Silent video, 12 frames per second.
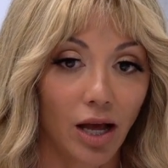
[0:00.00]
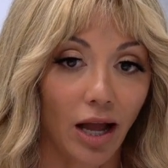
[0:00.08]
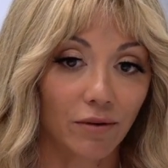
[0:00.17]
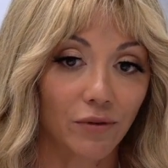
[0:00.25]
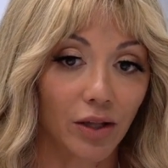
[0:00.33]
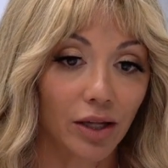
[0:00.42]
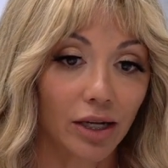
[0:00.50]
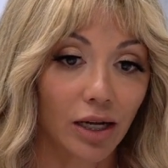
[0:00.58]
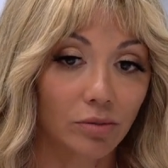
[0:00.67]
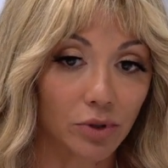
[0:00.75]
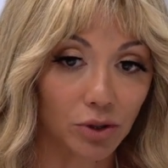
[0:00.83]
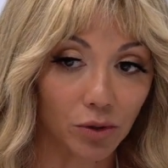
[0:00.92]
I feel like
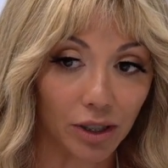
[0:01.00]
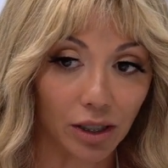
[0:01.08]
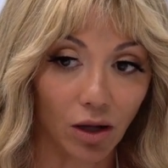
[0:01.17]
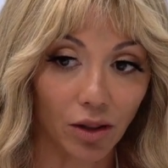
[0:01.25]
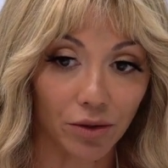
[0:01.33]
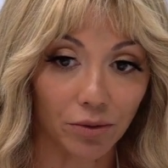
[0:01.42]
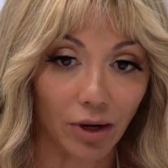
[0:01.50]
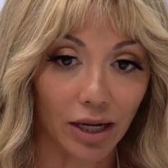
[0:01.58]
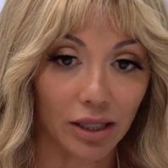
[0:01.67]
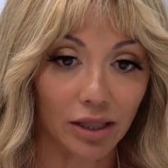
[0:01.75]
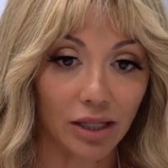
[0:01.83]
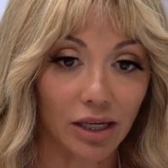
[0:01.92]
I'm doing all the
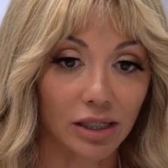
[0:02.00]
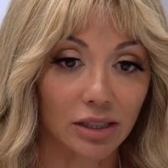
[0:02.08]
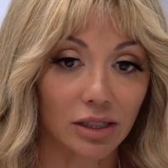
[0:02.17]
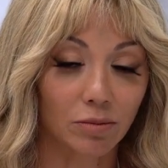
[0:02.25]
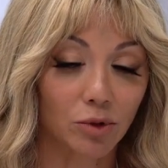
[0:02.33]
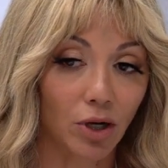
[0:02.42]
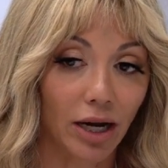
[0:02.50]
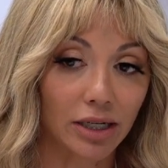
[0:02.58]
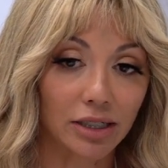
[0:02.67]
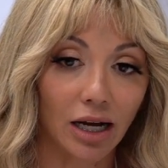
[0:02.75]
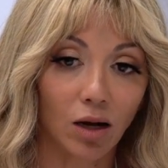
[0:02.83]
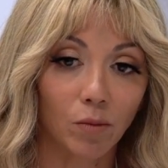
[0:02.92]
right things. I'm
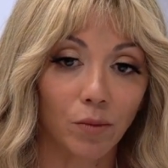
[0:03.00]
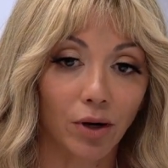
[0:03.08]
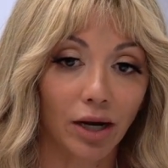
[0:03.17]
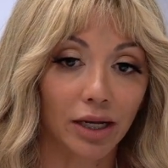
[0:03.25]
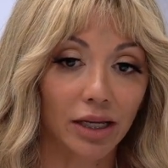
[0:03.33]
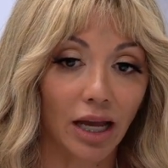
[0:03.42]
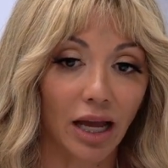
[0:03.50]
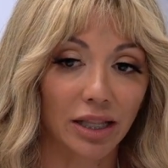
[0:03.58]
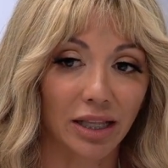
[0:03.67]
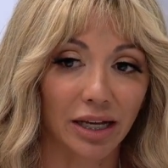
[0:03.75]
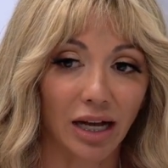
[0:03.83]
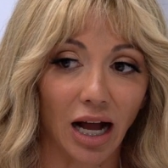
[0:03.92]
trying to help where I
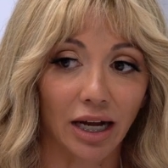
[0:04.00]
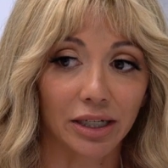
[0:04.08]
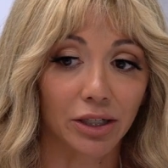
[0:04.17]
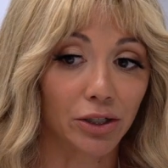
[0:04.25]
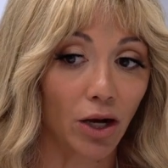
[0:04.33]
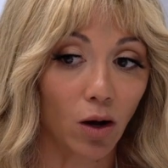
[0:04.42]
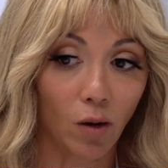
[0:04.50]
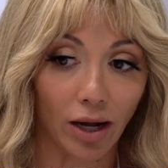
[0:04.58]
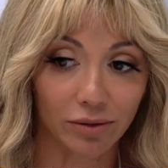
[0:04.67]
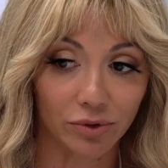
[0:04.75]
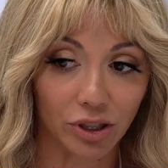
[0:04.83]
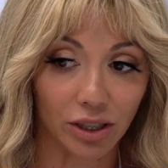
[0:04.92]
can. Like, I know
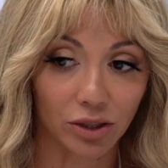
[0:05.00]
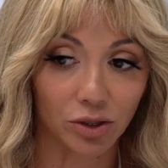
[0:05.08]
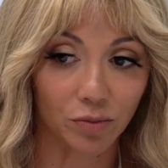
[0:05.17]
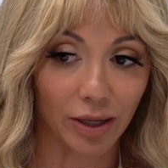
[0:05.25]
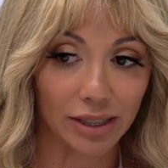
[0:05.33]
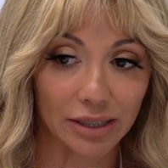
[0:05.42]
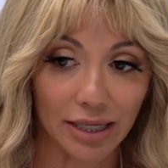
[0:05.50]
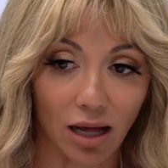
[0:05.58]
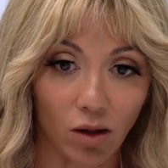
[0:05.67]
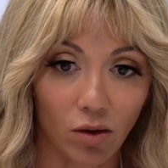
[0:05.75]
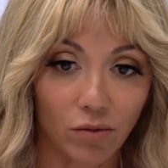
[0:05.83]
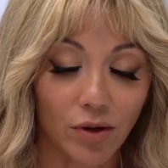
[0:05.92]
I've changed
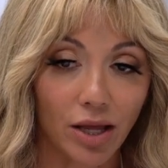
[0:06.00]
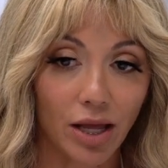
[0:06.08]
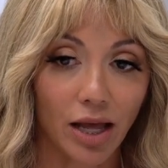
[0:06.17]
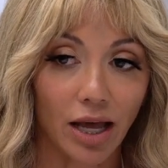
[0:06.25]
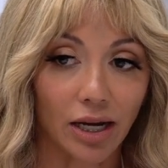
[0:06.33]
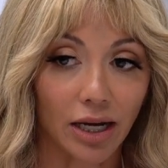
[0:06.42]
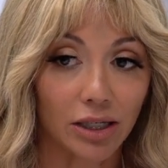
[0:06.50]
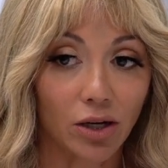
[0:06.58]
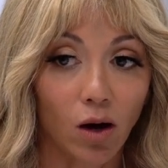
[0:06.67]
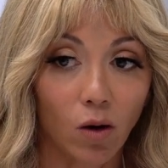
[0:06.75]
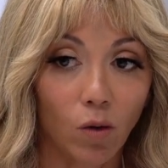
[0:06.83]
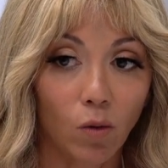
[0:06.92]
myself, and I
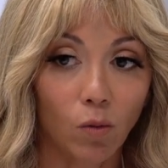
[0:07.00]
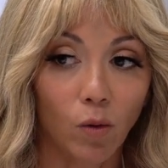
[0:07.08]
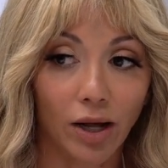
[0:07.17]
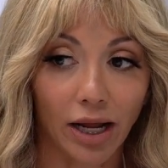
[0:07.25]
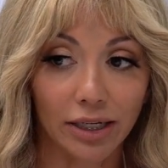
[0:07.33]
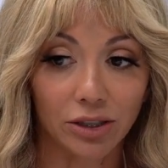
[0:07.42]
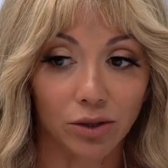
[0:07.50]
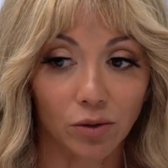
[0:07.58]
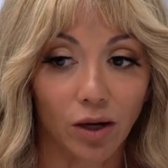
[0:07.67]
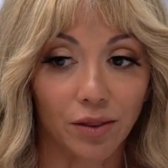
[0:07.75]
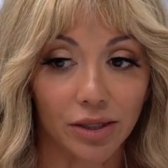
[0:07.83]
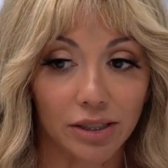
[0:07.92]
know what I
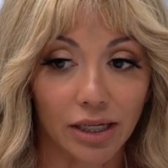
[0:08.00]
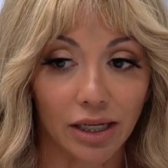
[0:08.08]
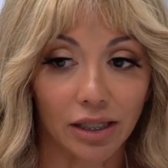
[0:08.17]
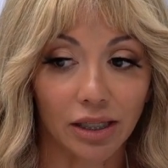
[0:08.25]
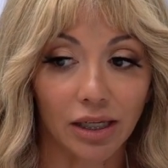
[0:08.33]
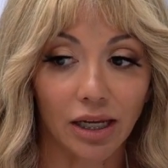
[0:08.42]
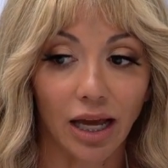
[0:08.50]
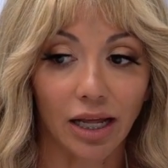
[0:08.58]
do on the daily.